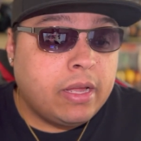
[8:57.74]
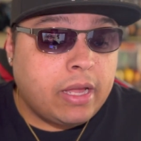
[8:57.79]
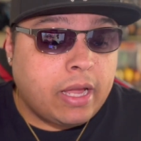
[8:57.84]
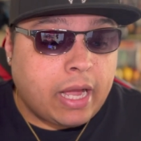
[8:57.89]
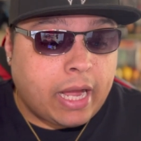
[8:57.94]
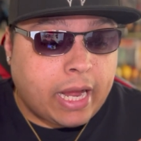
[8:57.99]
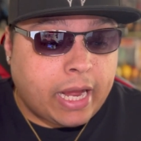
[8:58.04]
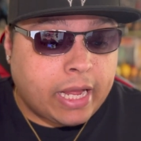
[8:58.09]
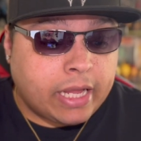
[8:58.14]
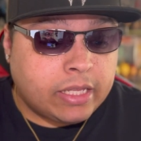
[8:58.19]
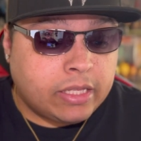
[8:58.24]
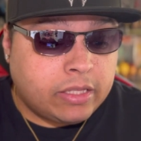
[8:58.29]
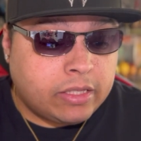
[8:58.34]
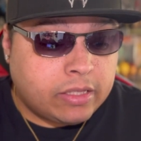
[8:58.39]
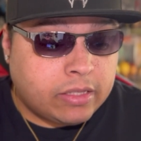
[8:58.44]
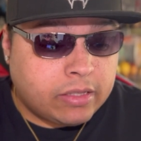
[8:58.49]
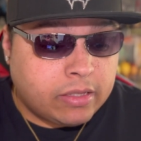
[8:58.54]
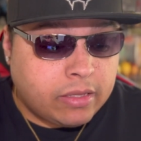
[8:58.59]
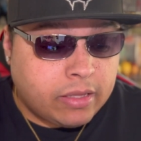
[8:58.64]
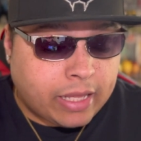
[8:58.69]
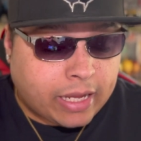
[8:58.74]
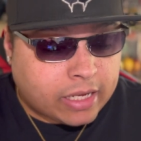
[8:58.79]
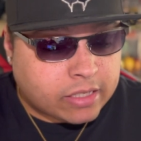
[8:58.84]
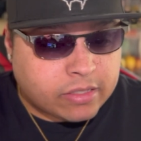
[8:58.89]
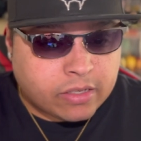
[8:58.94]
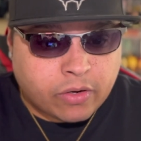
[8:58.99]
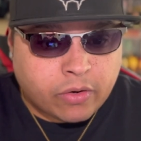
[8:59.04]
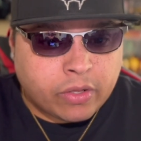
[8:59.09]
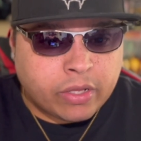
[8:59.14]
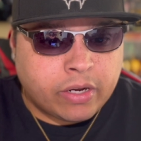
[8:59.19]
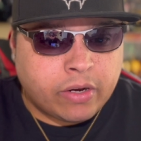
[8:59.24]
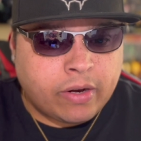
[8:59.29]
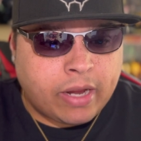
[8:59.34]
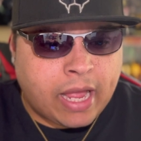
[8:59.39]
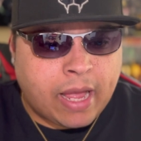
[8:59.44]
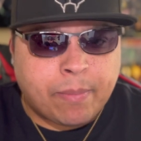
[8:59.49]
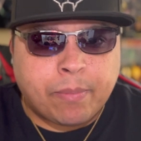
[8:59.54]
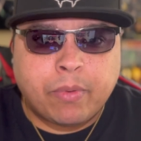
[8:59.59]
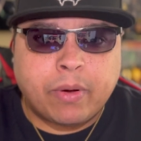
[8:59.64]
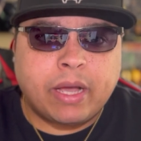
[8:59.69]
like I said earlier,
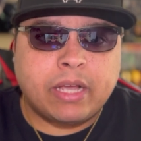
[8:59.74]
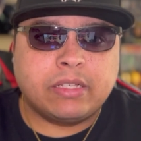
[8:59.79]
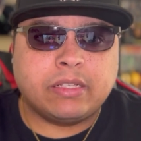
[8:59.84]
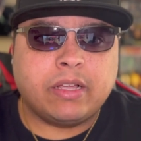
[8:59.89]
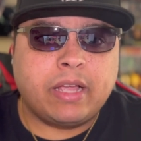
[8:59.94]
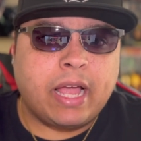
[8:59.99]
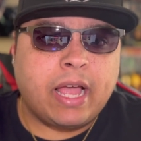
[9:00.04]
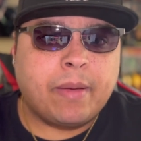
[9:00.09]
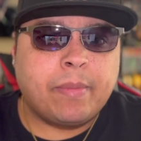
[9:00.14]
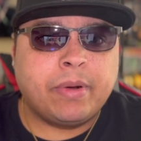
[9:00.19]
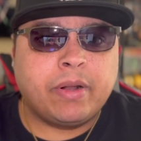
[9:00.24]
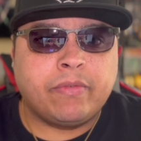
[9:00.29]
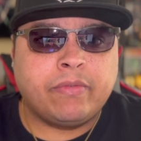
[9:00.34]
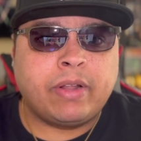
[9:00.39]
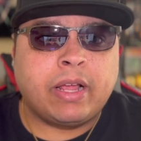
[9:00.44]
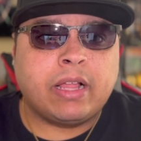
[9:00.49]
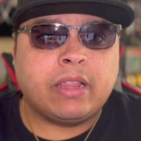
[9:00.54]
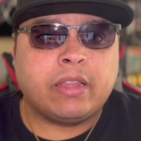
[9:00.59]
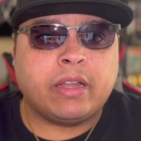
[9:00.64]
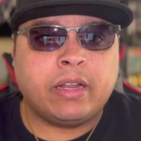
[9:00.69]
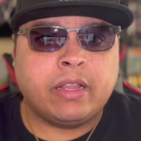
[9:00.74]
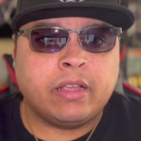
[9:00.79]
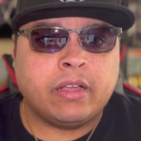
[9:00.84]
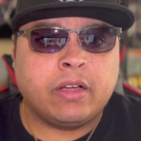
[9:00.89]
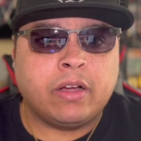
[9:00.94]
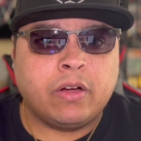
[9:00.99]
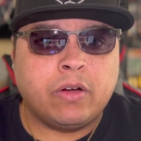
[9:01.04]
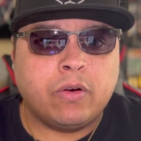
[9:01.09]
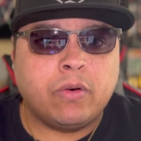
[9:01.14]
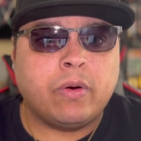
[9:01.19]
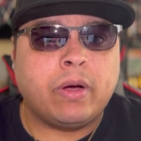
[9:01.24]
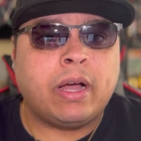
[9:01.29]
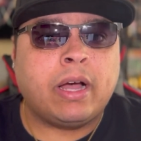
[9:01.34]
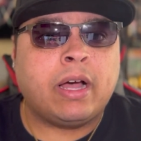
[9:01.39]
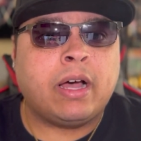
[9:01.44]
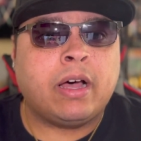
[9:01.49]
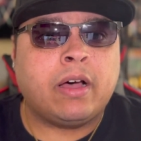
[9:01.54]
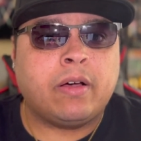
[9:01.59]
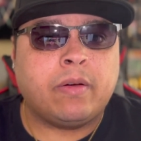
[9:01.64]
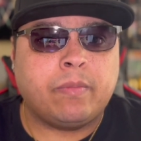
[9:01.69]
Apple has a habit of not letting go.
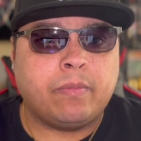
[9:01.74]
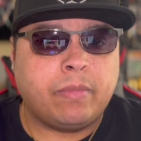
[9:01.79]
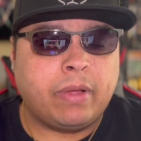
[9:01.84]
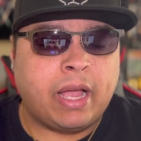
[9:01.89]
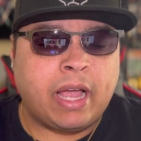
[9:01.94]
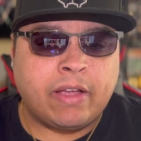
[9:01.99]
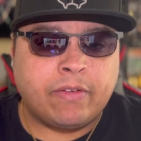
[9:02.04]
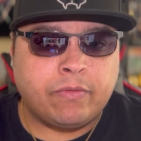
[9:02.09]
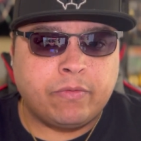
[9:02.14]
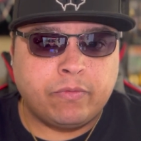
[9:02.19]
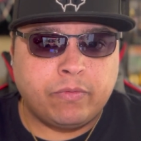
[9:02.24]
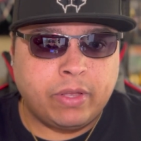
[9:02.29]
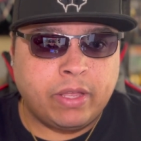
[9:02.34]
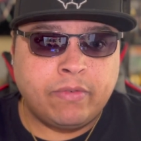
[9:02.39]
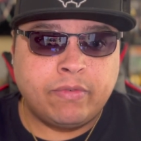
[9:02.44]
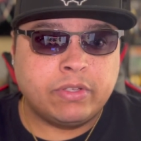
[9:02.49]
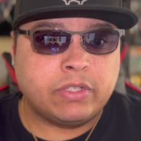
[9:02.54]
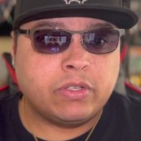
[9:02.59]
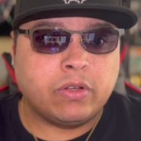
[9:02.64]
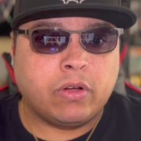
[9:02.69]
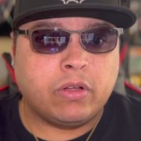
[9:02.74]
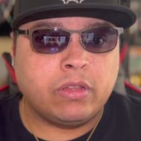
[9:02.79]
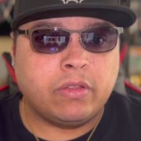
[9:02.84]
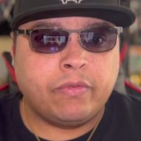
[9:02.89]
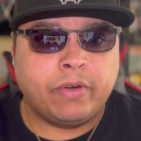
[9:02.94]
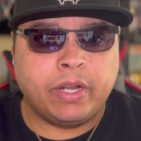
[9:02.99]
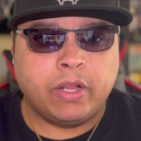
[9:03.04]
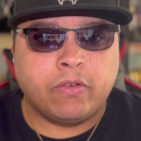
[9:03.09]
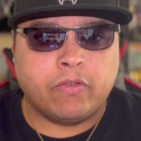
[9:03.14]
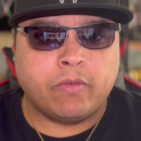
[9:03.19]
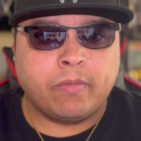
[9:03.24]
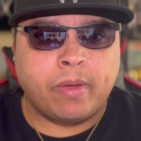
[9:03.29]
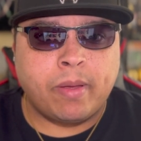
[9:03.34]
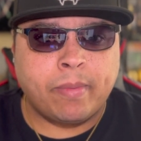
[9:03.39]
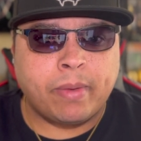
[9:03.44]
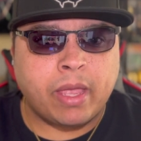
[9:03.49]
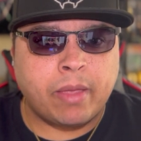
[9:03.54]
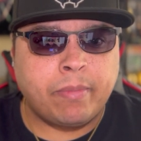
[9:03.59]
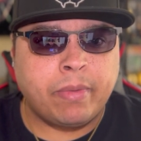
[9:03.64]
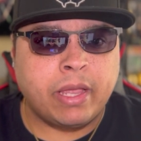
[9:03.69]
I've even saw the video from
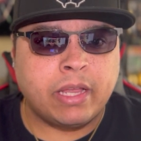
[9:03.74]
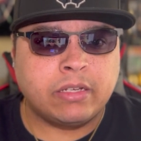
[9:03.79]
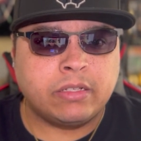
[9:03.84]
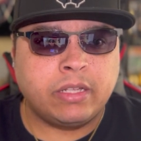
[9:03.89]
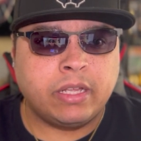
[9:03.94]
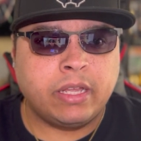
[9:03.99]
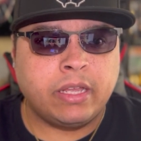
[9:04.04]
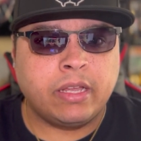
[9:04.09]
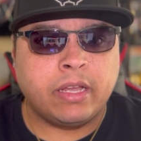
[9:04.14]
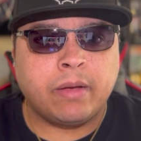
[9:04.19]
MKBHD